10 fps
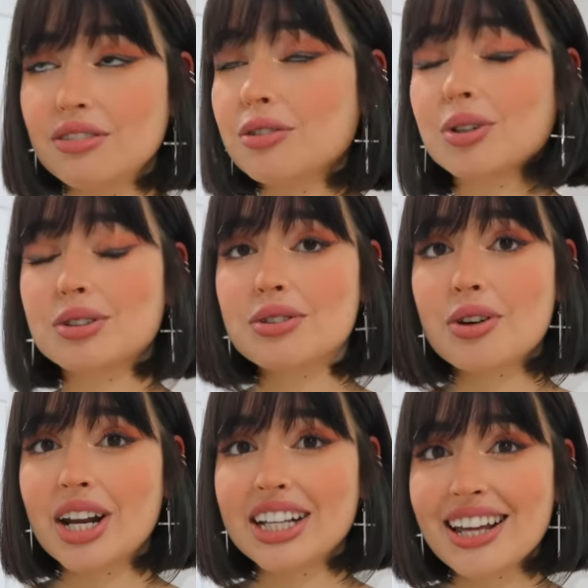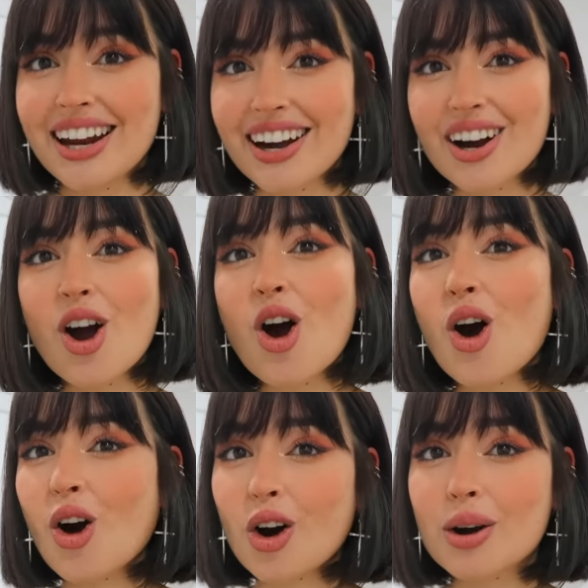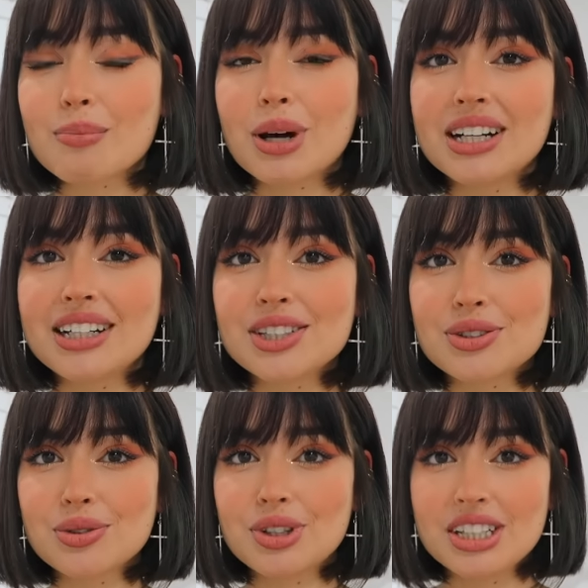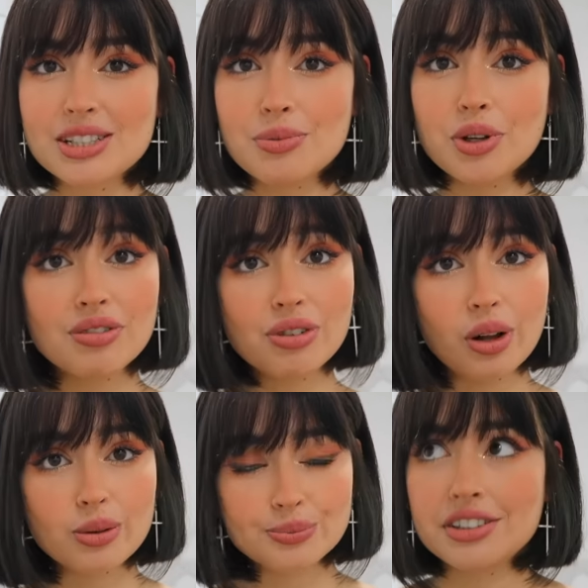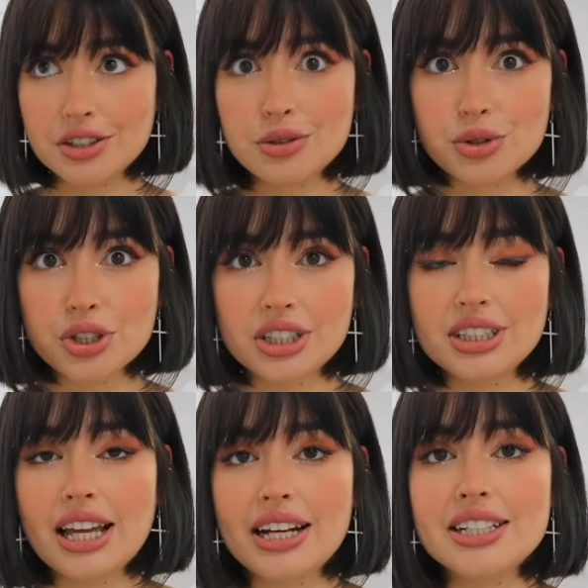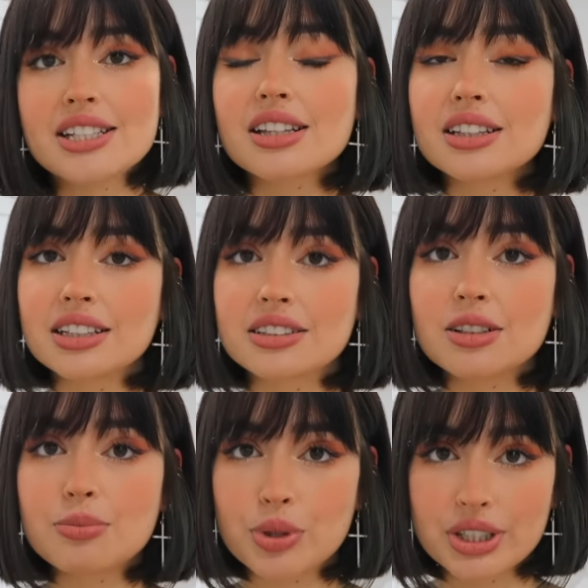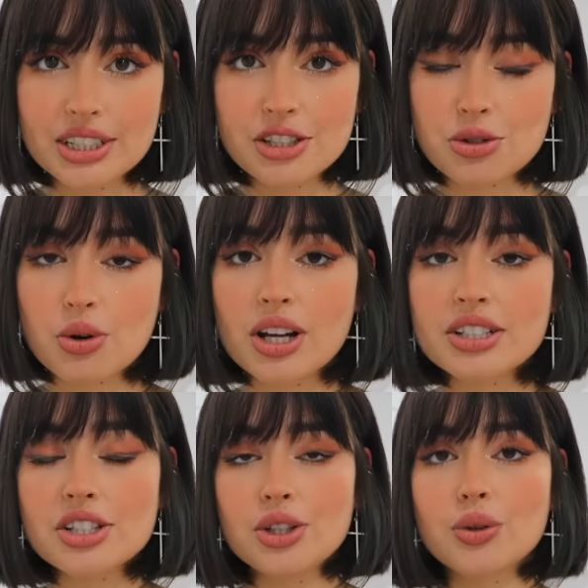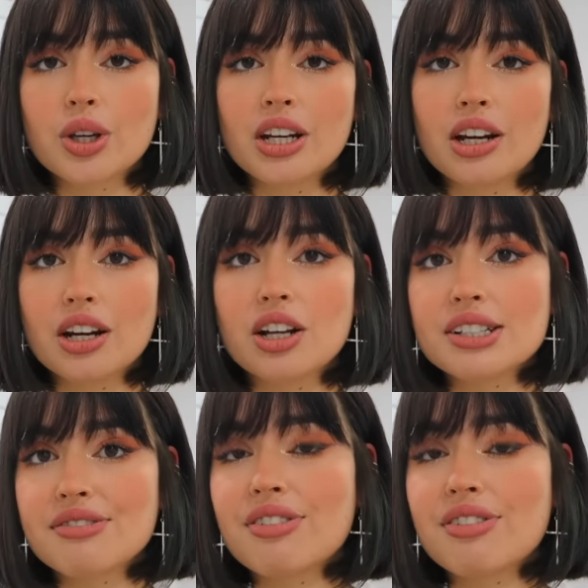If you want to donate hair or money to this beautiful institution that is Little Princess Trust, you can